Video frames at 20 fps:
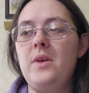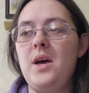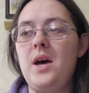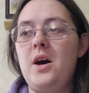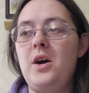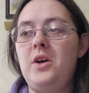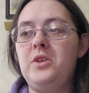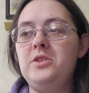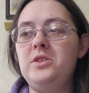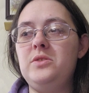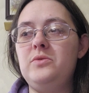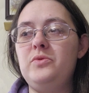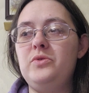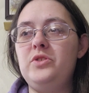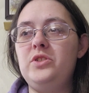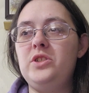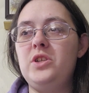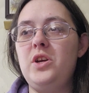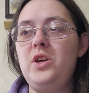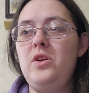I also will
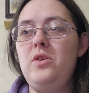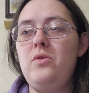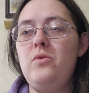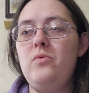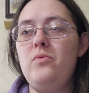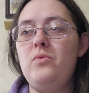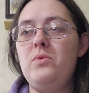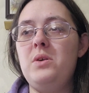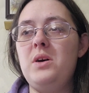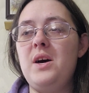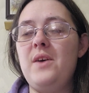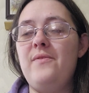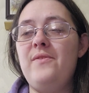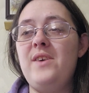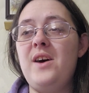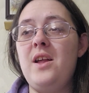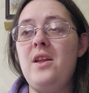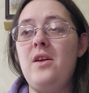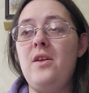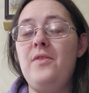show you what I've
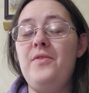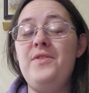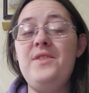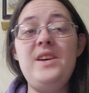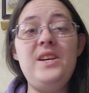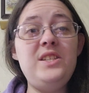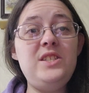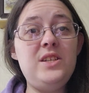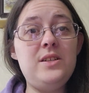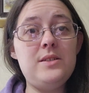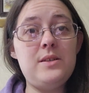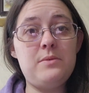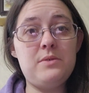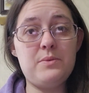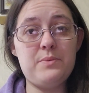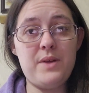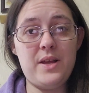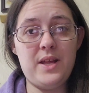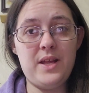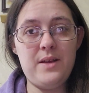done on this year's
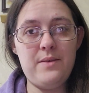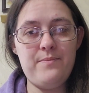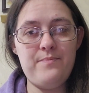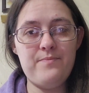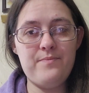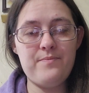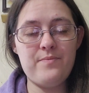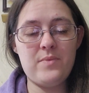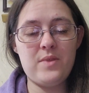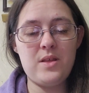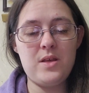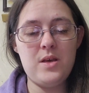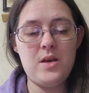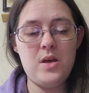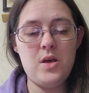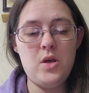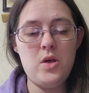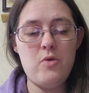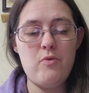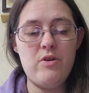Tender Blanket,
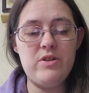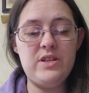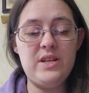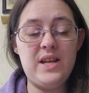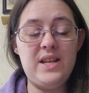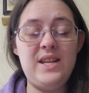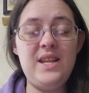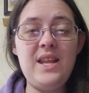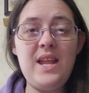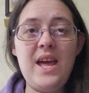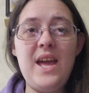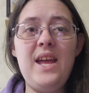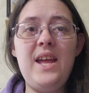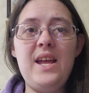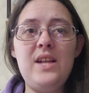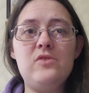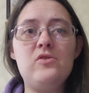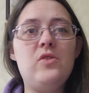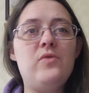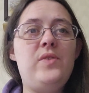which I did an
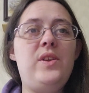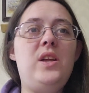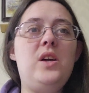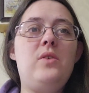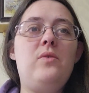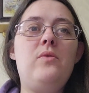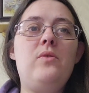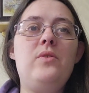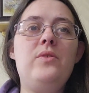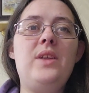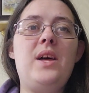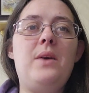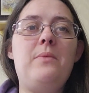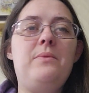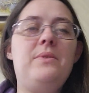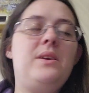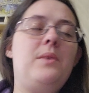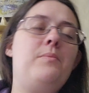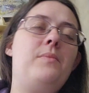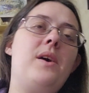intro video on that,
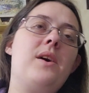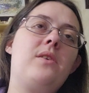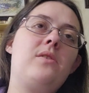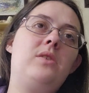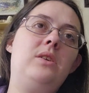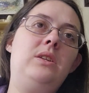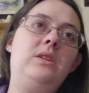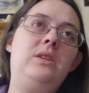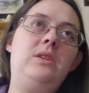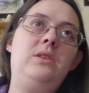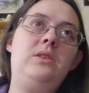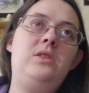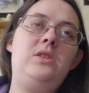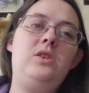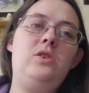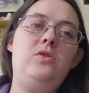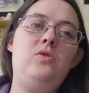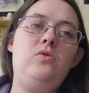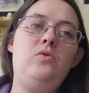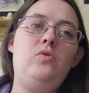but I'm not going
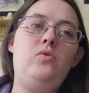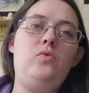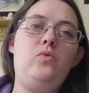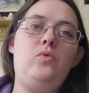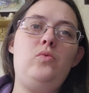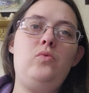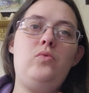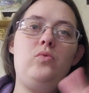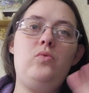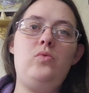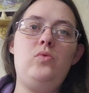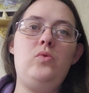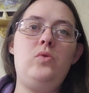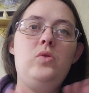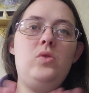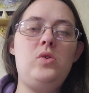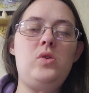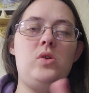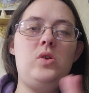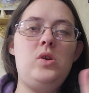to
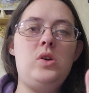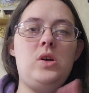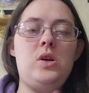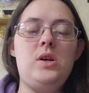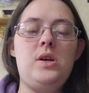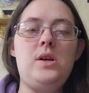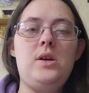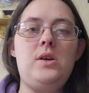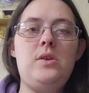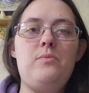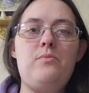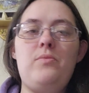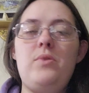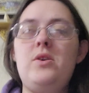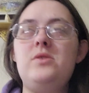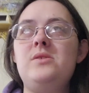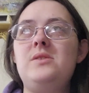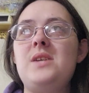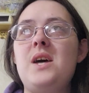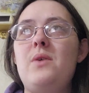
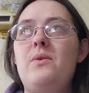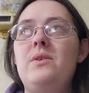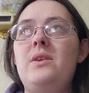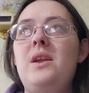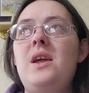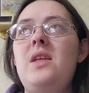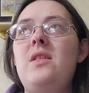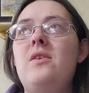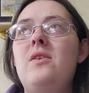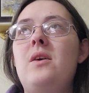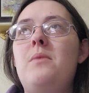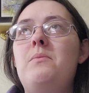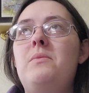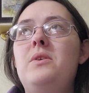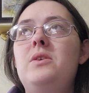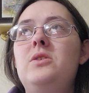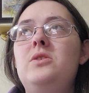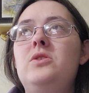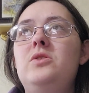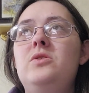post that one either. I'm
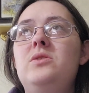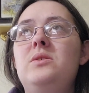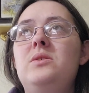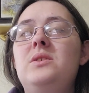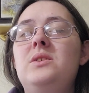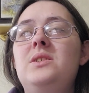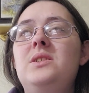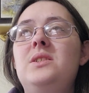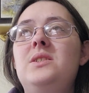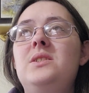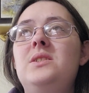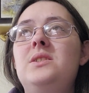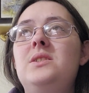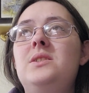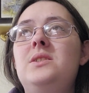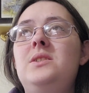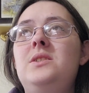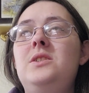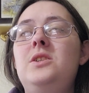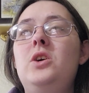going to do something
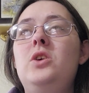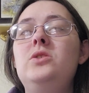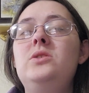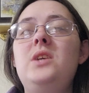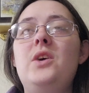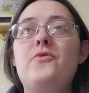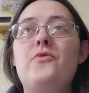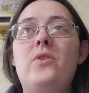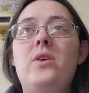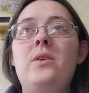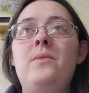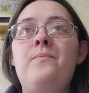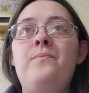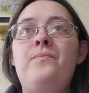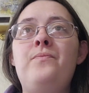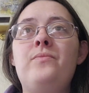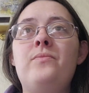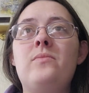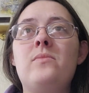a little different.